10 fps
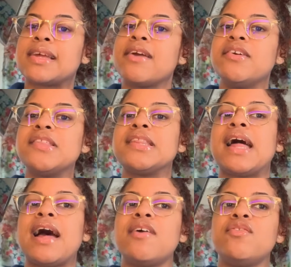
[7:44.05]
everything
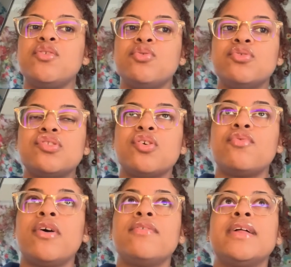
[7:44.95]
that I've used so
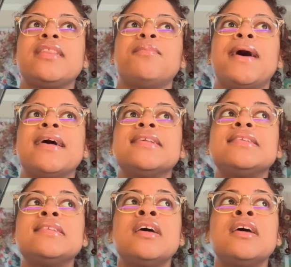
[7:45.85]
far for the past